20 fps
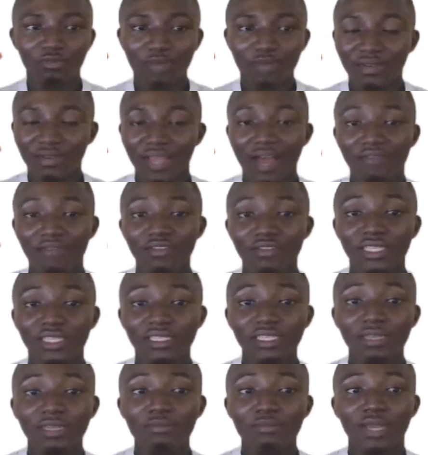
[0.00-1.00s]
But they have the
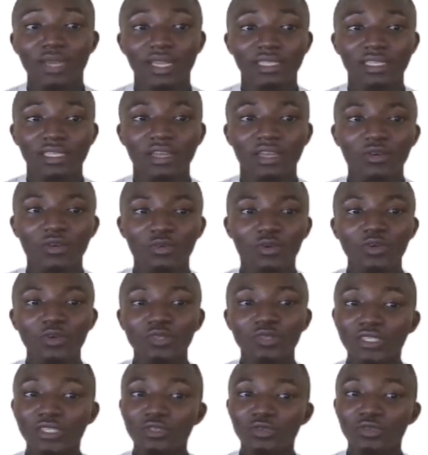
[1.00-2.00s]
same base.
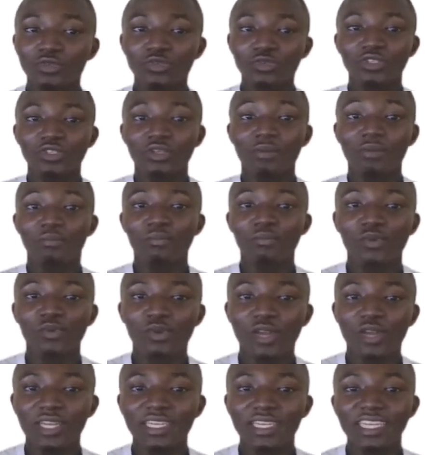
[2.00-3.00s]
What we need to do is to
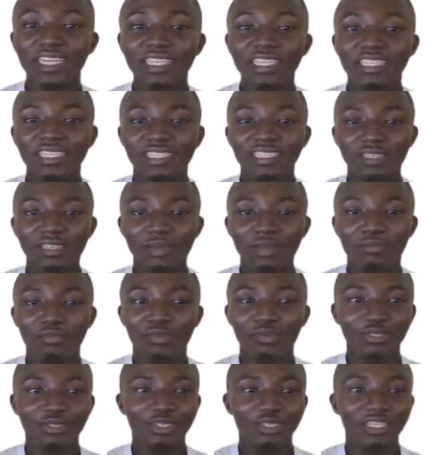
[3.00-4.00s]
employ the indices
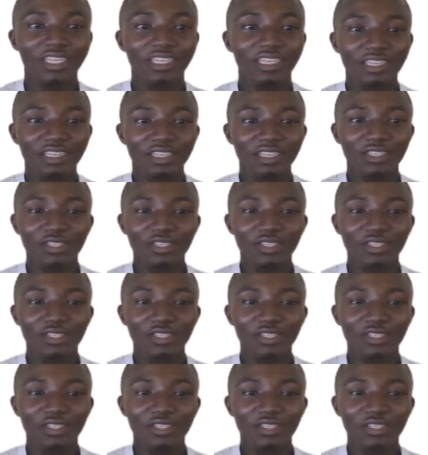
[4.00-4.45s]
approach, okay?